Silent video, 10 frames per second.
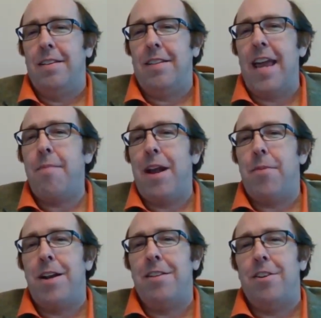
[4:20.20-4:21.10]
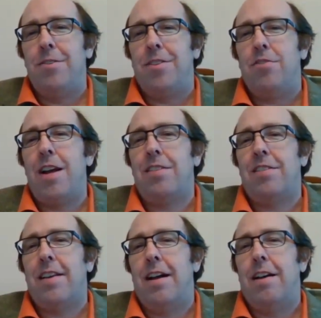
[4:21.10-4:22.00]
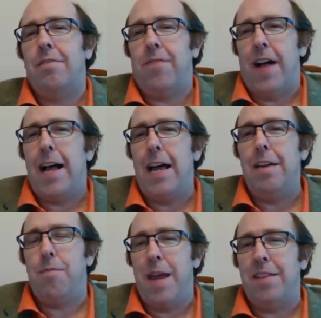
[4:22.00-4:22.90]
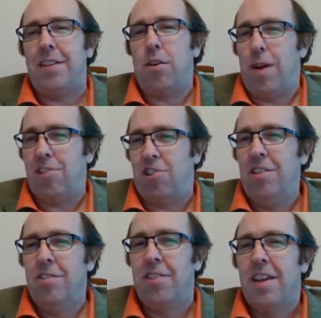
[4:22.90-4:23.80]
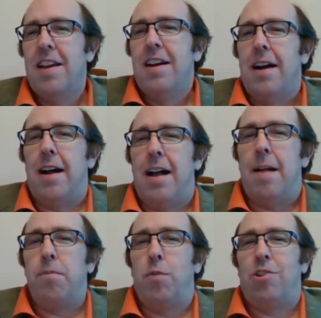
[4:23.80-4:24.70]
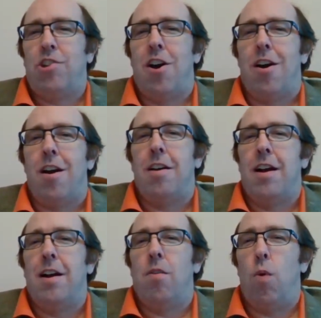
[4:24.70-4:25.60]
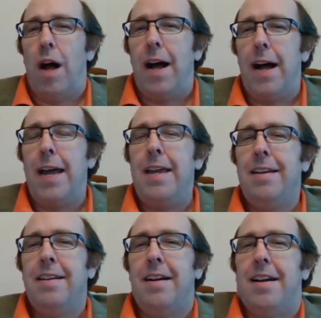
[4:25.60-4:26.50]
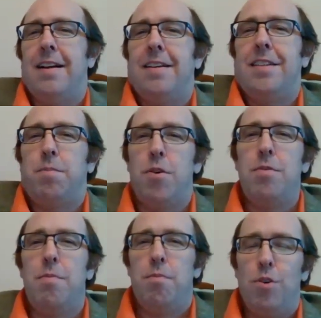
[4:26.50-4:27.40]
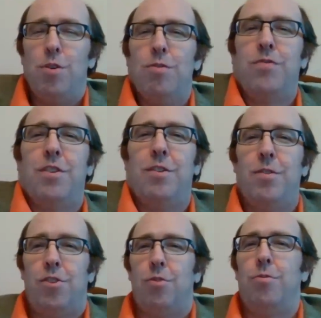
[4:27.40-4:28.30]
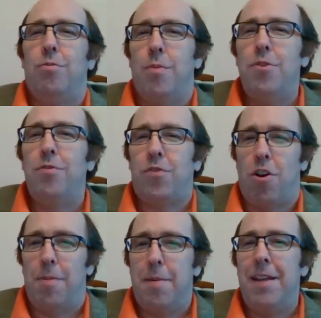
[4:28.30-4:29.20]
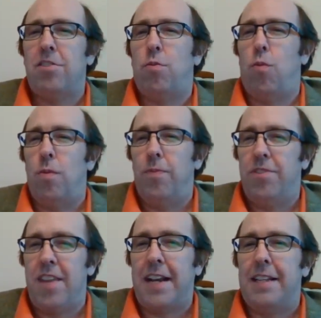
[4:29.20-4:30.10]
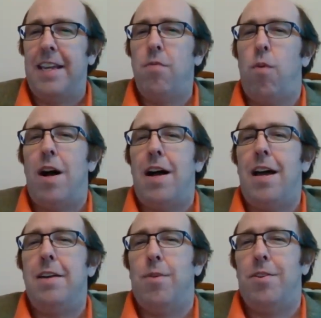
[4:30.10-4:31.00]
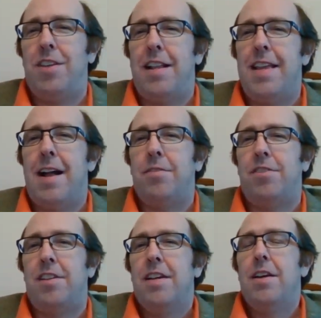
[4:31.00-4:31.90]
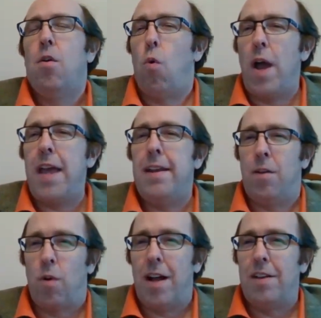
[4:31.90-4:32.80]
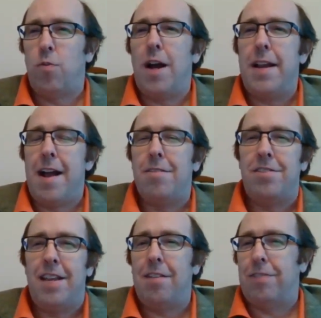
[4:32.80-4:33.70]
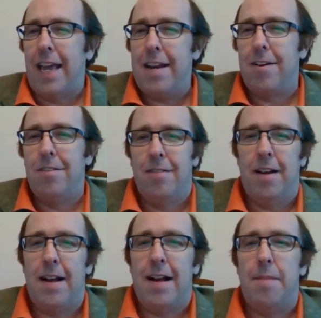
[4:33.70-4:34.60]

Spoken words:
today what I want to do is address 5 basic questions, which are why did Putin move to remove term limits? Secondly, why was it announced when it was? Why now instead of later?